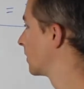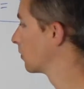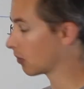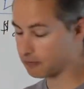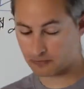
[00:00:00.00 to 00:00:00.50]

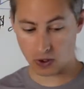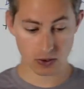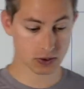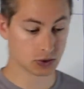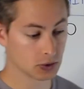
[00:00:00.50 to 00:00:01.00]
Well,
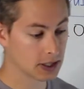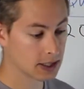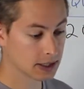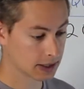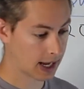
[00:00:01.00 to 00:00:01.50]
first, you get
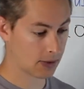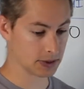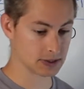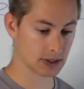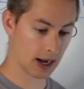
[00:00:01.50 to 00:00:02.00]
an
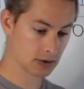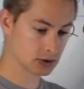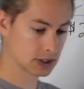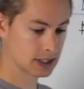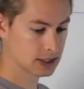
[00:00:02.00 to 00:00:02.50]
allowance. How'd you
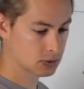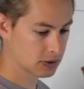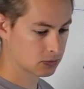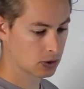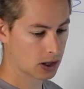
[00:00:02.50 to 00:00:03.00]
get that
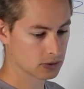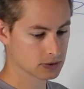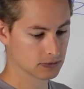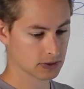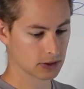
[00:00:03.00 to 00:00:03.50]
$24
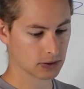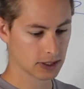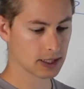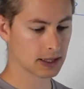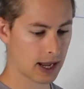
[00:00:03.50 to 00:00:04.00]
over there? You
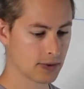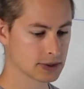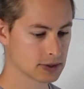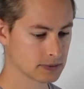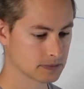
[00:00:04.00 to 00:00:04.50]
get an allowance?